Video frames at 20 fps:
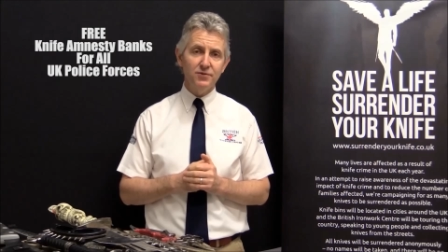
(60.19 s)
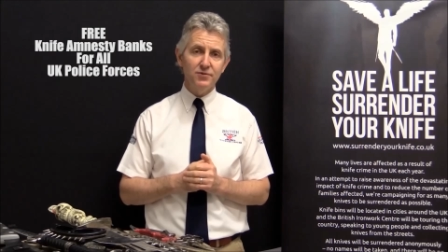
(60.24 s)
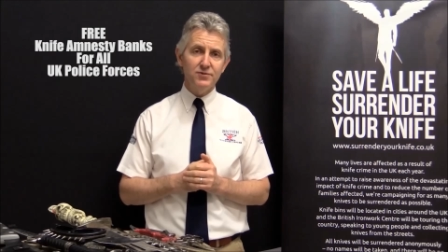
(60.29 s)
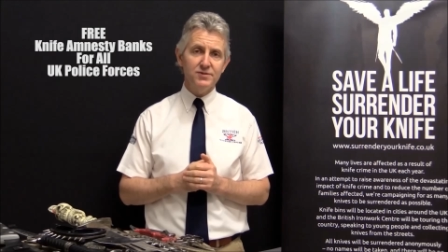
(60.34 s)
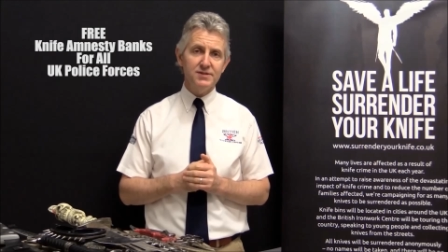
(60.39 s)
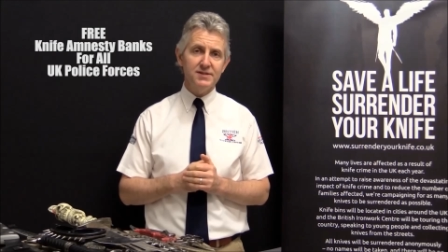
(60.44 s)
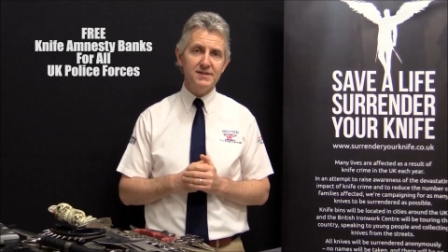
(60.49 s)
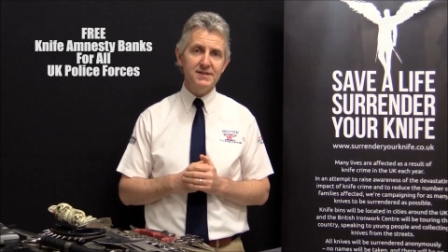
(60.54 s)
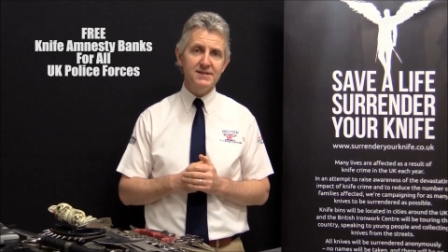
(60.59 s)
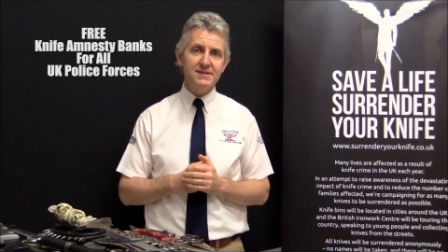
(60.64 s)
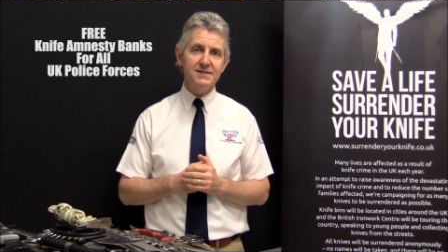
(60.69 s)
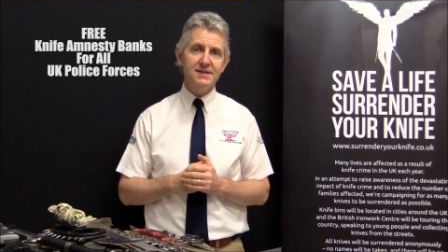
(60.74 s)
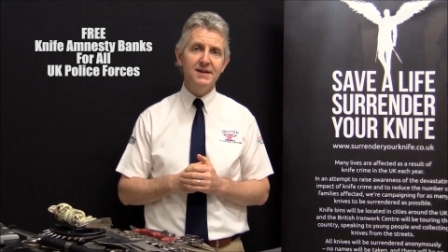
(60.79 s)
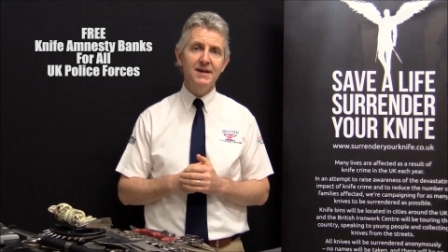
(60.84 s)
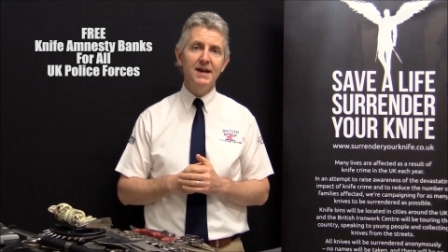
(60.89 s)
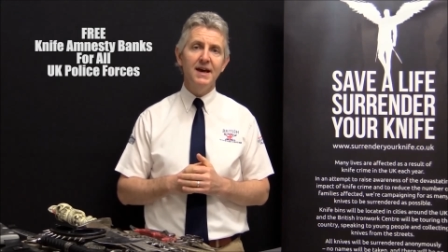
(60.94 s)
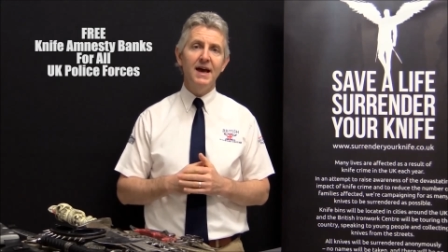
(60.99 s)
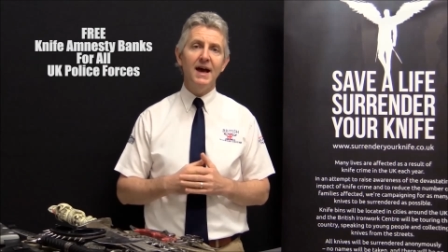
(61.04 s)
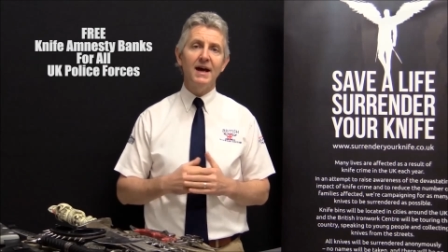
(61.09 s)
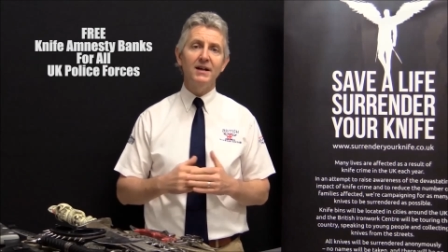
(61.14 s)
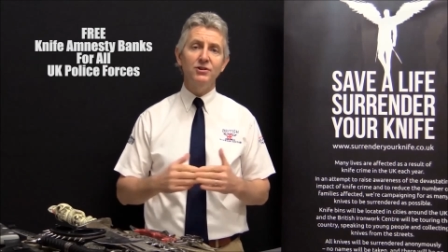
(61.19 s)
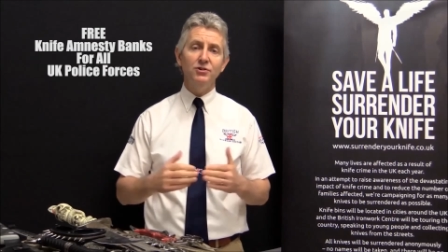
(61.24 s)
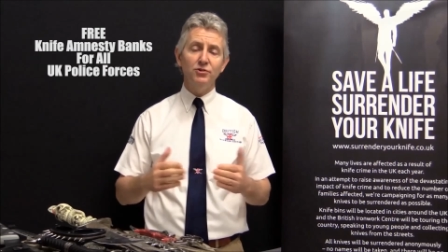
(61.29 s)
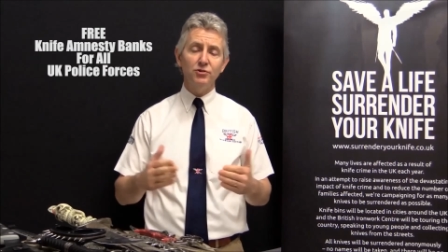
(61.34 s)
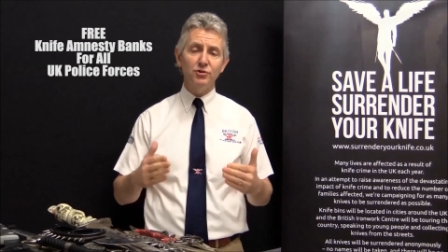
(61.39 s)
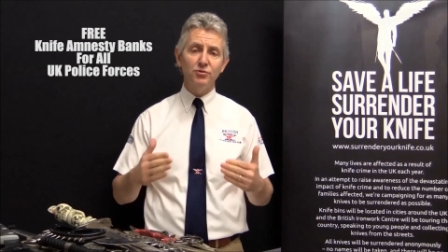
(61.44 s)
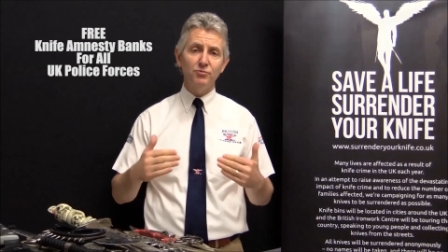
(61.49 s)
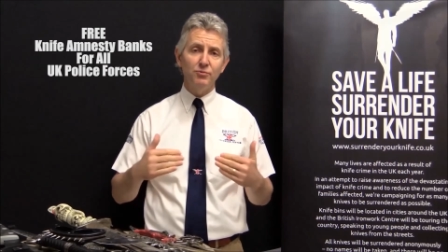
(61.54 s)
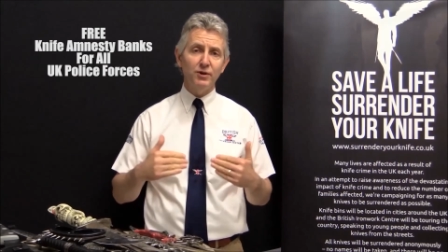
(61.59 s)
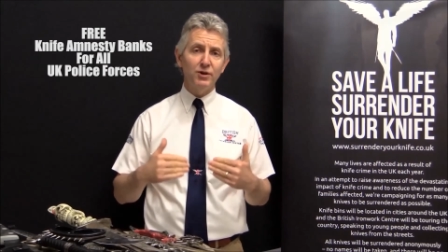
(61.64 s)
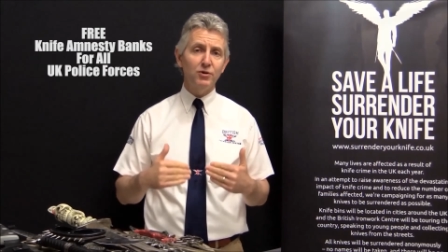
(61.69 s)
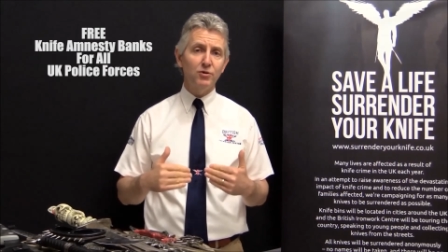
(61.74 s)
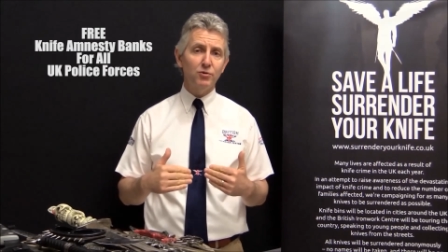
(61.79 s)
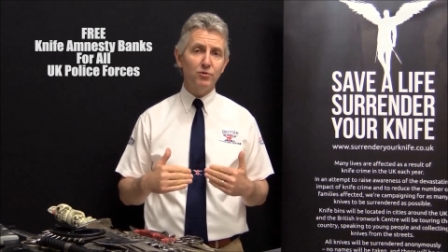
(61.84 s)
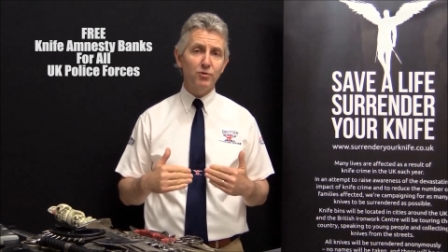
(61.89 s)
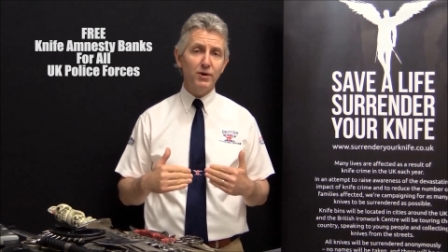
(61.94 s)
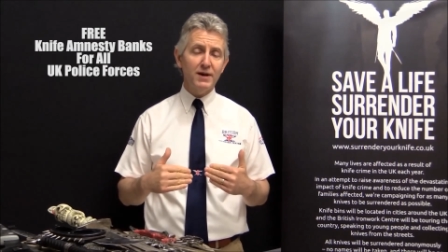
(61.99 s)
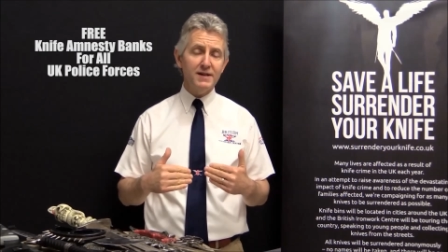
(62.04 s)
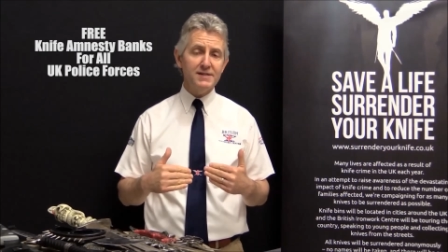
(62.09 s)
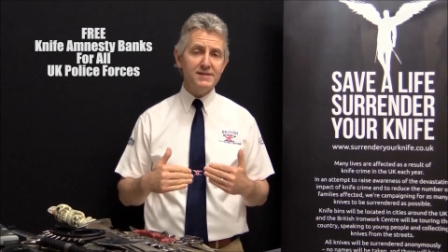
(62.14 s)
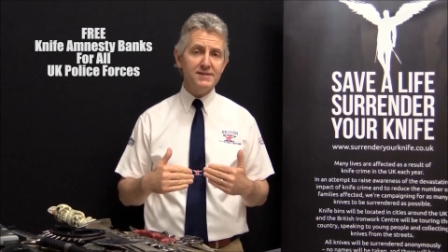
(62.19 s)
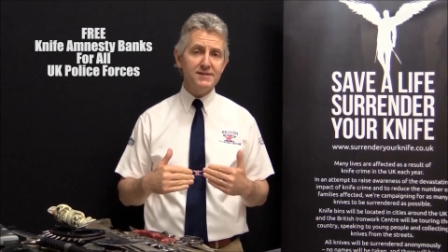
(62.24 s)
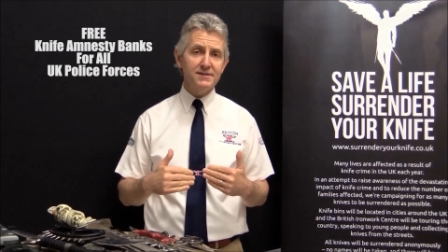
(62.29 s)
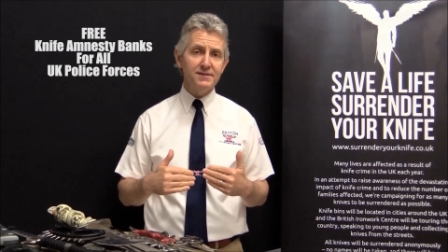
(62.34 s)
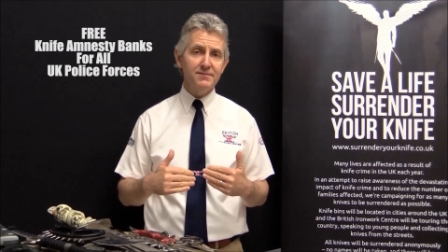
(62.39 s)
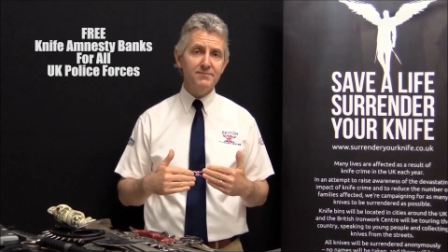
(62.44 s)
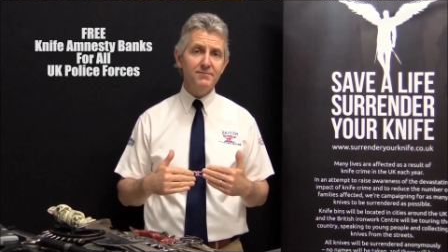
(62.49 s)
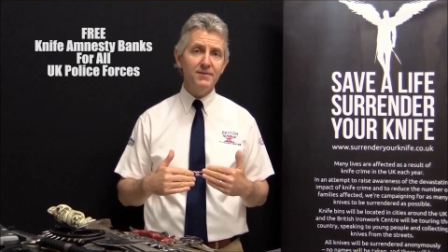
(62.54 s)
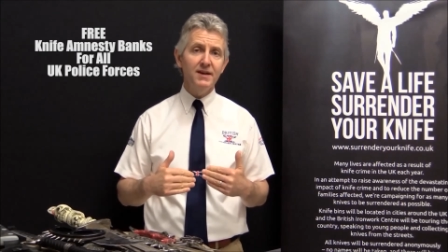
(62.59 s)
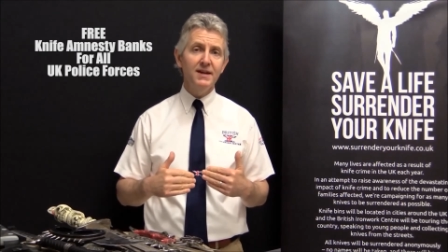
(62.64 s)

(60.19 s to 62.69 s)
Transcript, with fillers: forces, and you can request them.